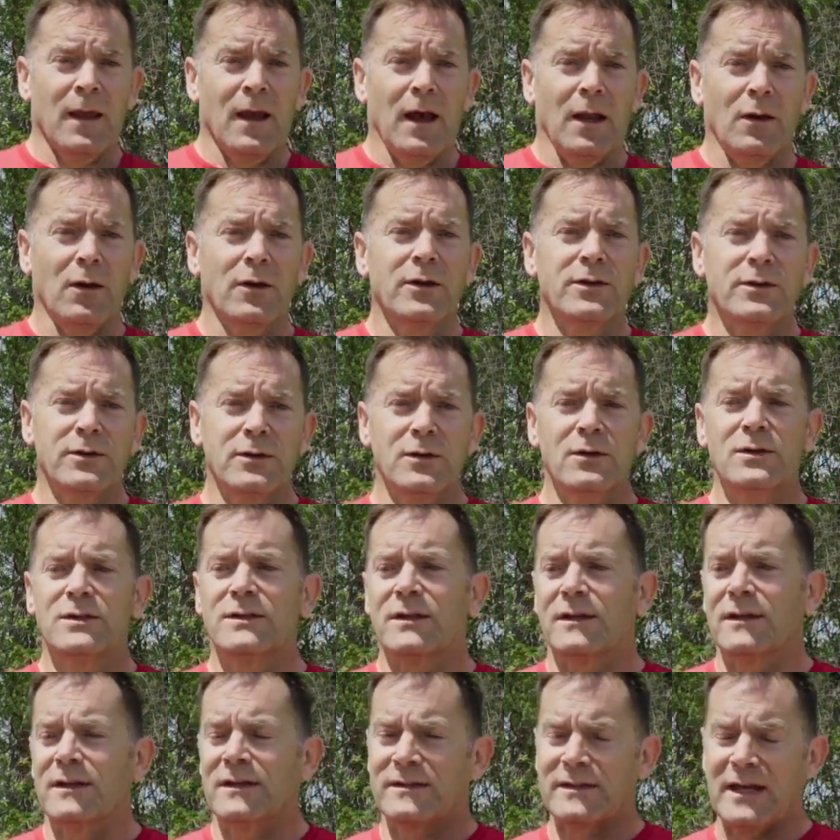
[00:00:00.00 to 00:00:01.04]
A lot of
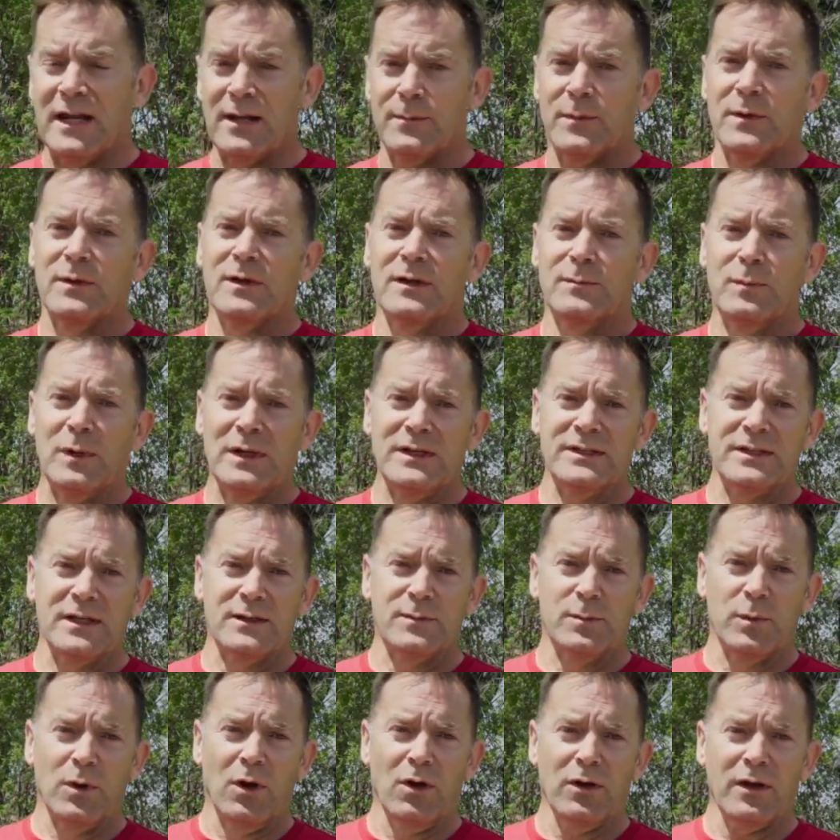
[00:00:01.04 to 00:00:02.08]
dudes set up a
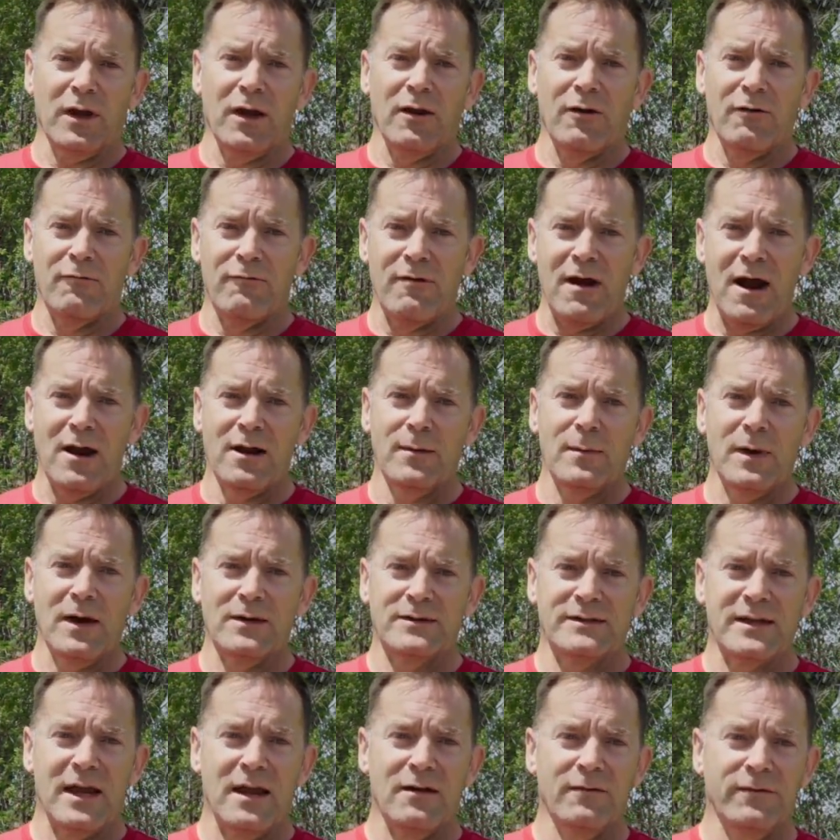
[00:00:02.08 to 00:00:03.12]
ballistics block at around
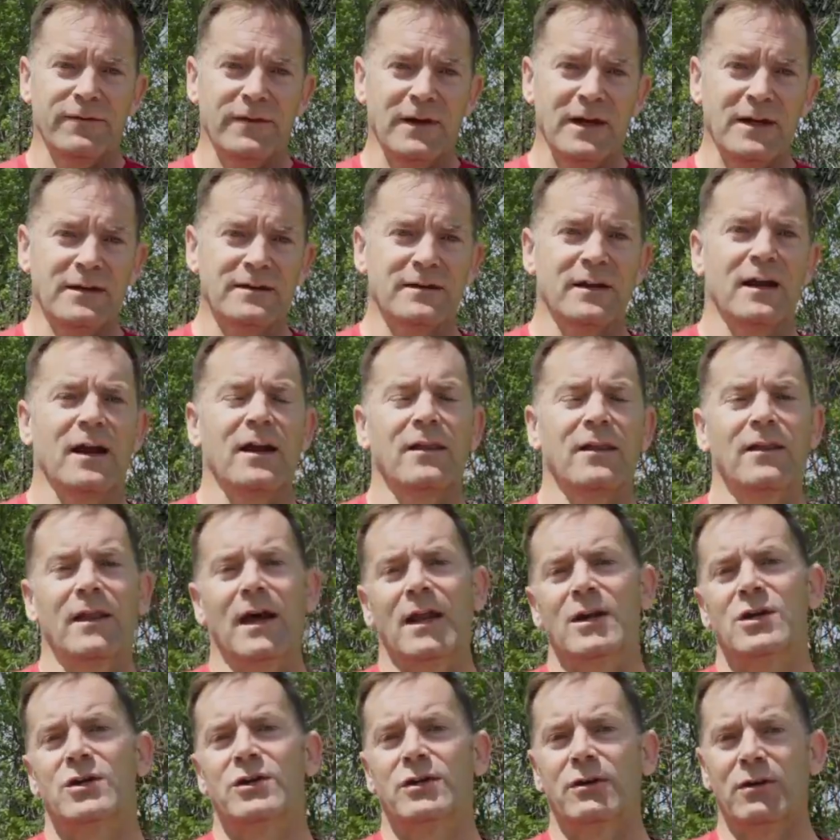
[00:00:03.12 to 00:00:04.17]
about 10 feet and
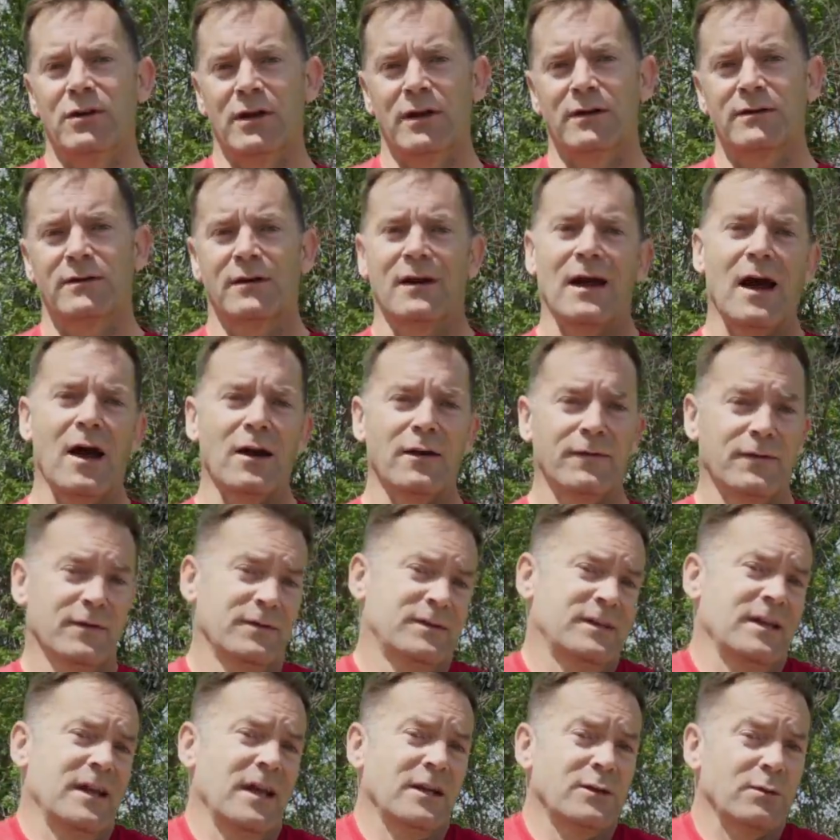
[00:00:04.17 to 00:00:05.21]
then shoot it out of a,
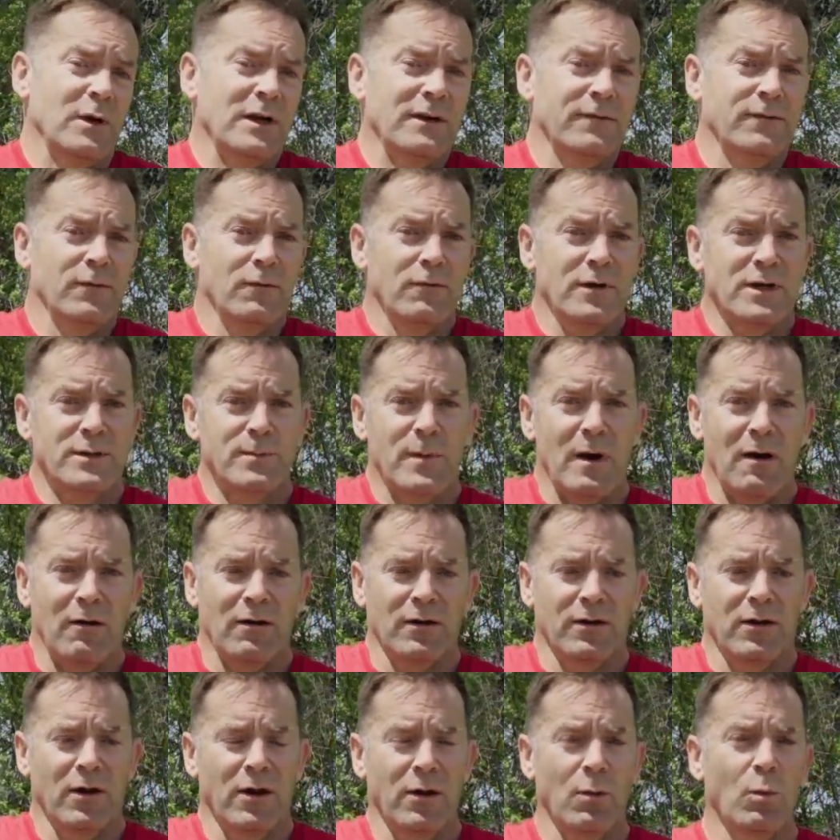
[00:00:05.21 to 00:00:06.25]
say, a 24 inch
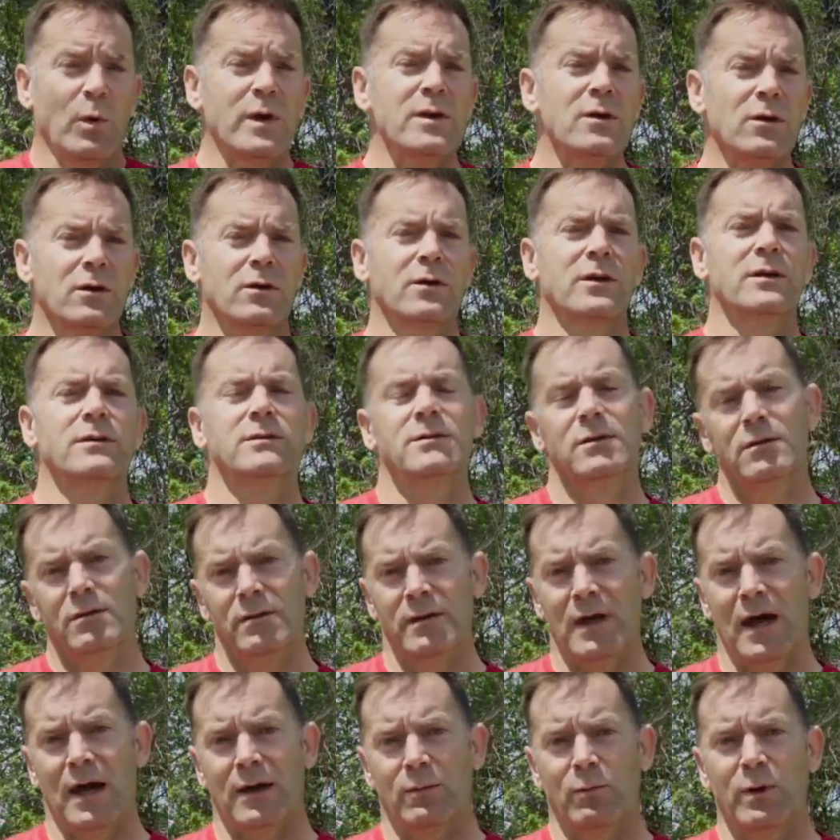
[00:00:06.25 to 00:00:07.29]
barreled gun. We're not gonna do
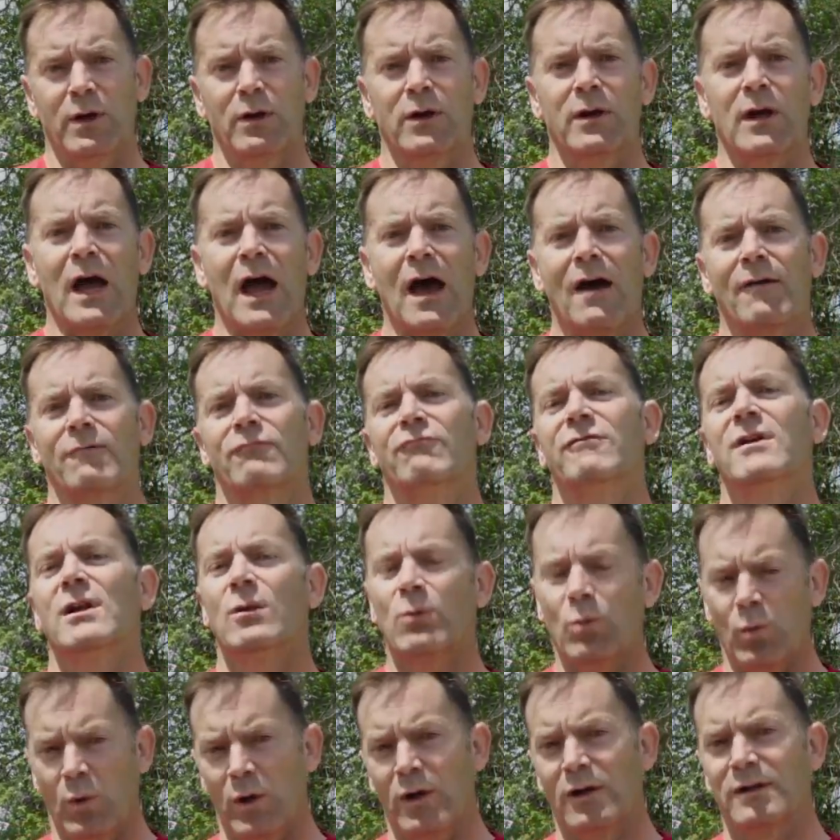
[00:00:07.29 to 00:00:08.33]
that. We're gonna have
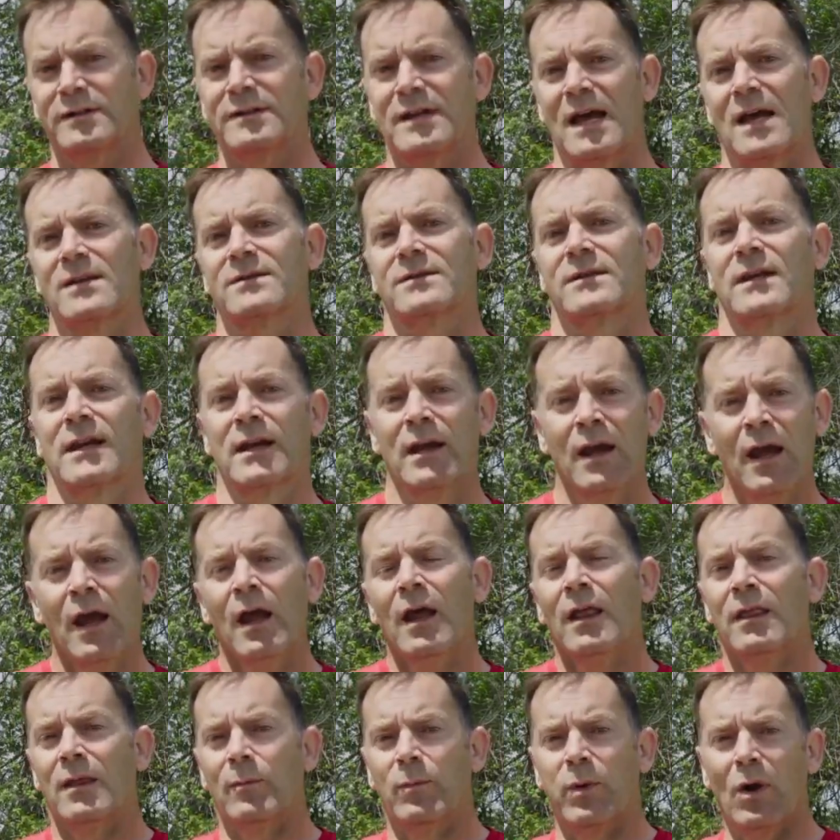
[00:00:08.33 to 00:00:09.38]
real world testing.
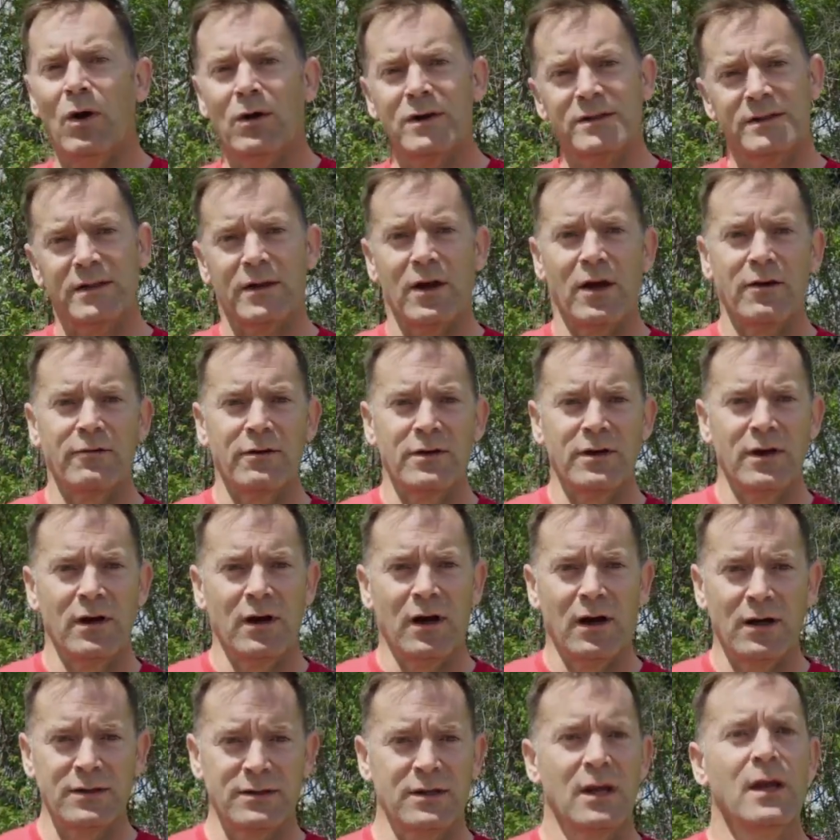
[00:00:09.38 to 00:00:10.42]
The block is at 100
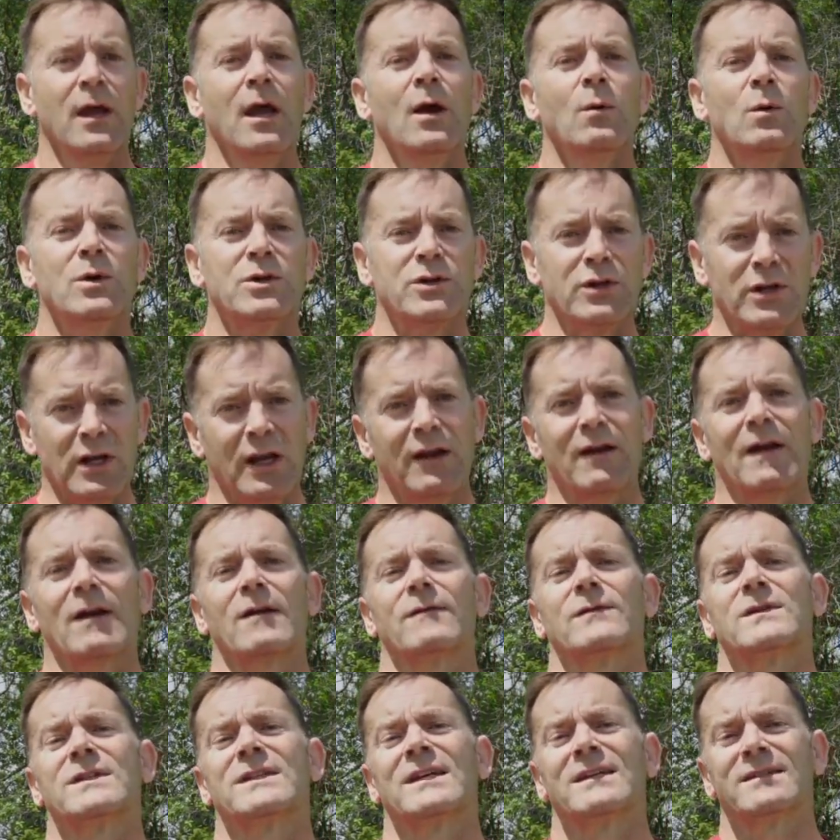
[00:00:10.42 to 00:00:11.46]
yards. We're shooting it out
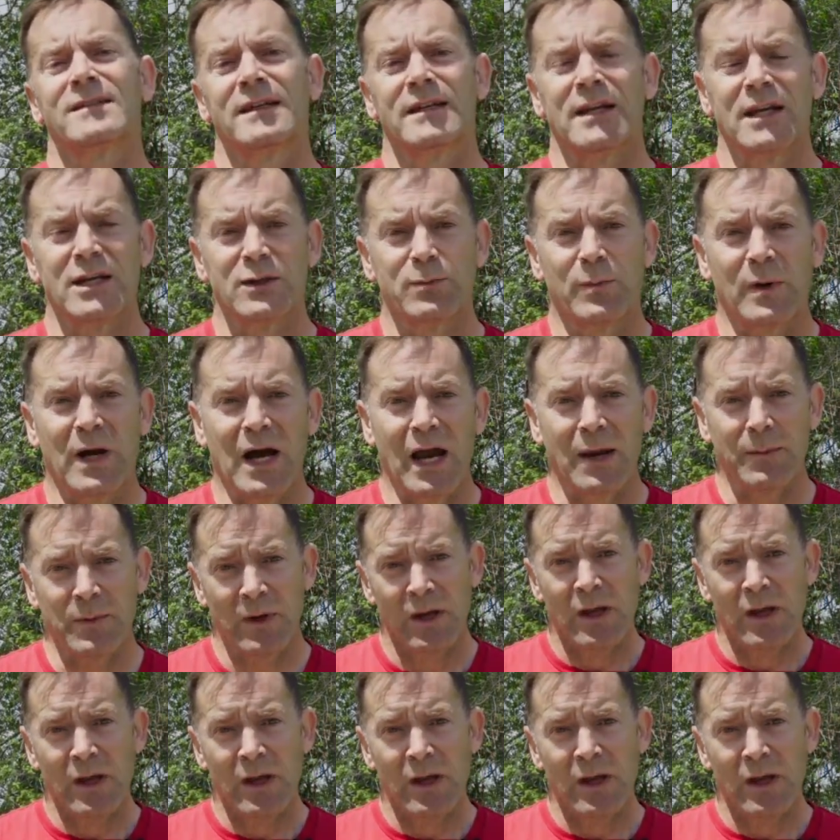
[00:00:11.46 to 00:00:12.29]
of a 16 inch pipe.